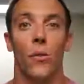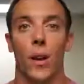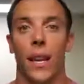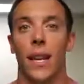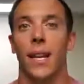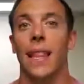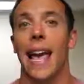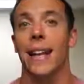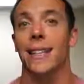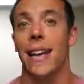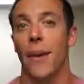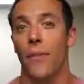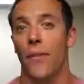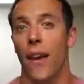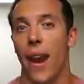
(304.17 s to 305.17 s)
green like
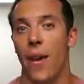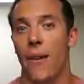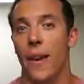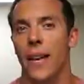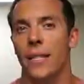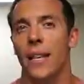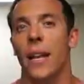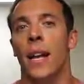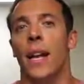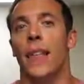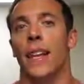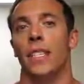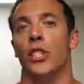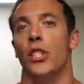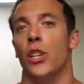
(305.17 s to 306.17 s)
type of areas.
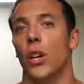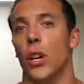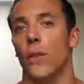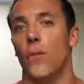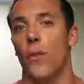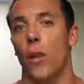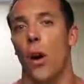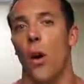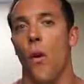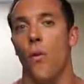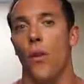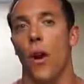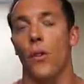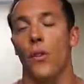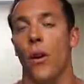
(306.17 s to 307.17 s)
That's good for the
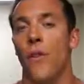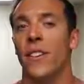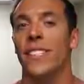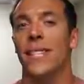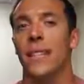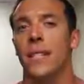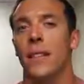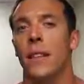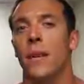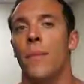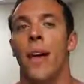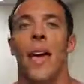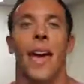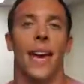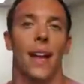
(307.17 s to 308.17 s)
overall nervous
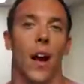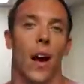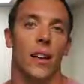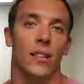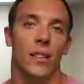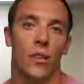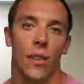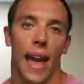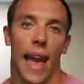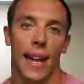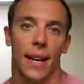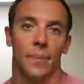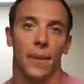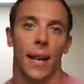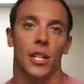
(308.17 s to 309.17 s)
system, and also the
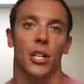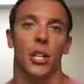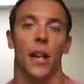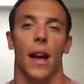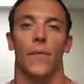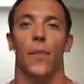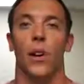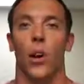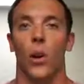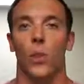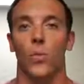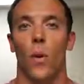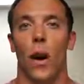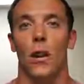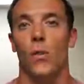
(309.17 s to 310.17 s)
adaptation of the
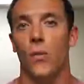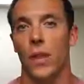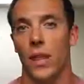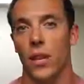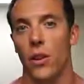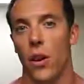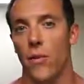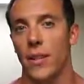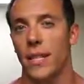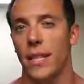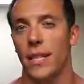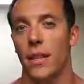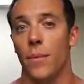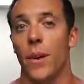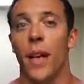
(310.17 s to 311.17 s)
cold water with the nervous
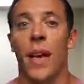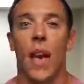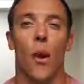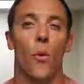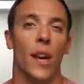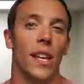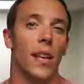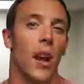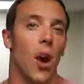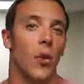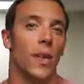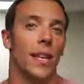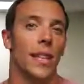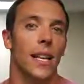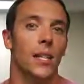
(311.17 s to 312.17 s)
system. And we
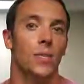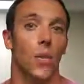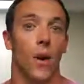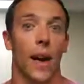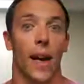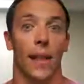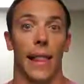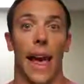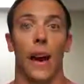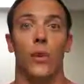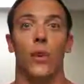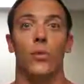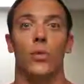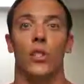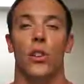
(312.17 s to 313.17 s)
know that these will allow
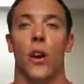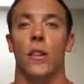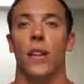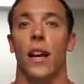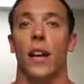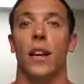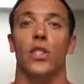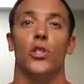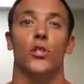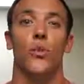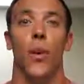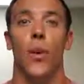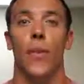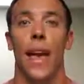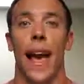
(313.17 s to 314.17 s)
you to start to
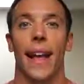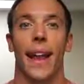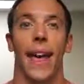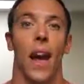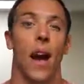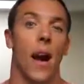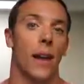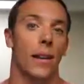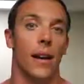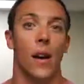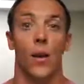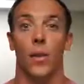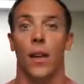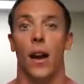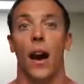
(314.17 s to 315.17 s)
control that
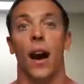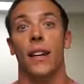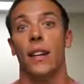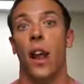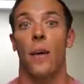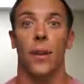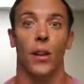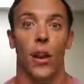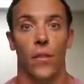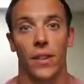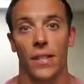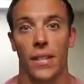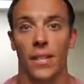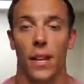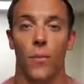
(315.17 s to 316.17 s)
or the autonomic
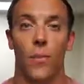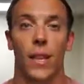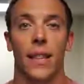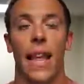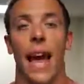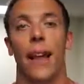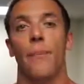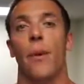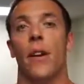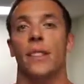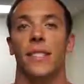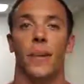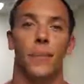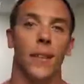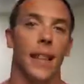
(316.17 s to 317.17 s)
nervous system with that
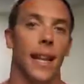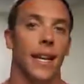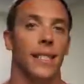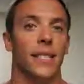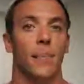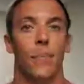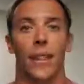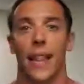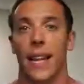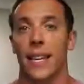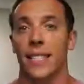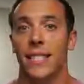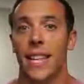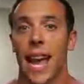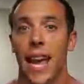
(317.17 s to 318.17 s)
parasympathetic,
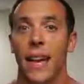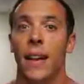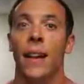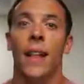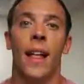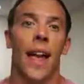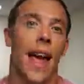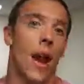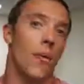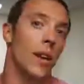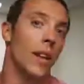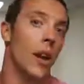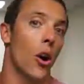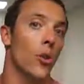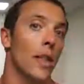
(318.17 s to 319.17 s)
sympathetic state. And
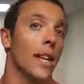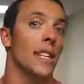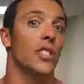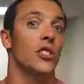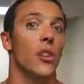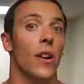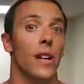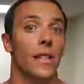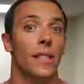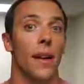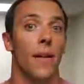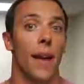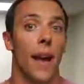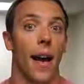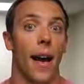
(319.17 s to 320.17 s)
we know that it's starting
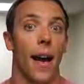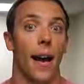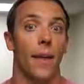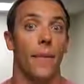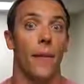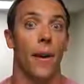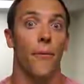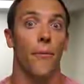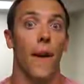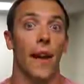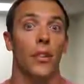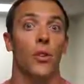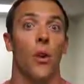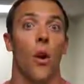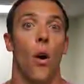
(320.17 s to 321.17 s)
to
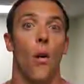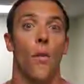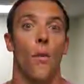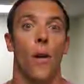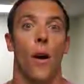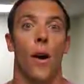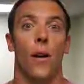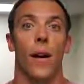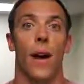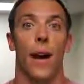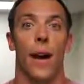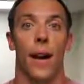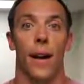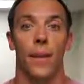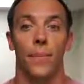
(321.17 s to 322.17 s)
affect your
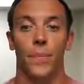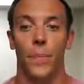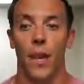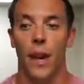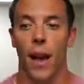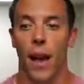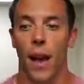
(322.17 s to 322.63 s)
overall,